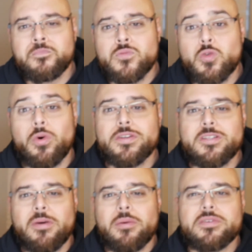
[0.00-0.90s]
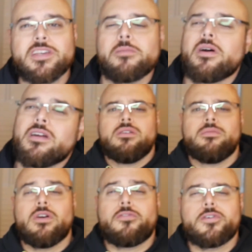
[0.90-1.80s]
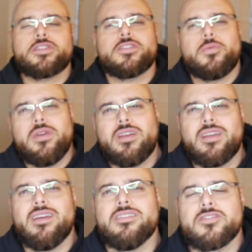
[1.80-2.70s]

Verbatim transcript: So, what does the Bible say about it? Our verse this week is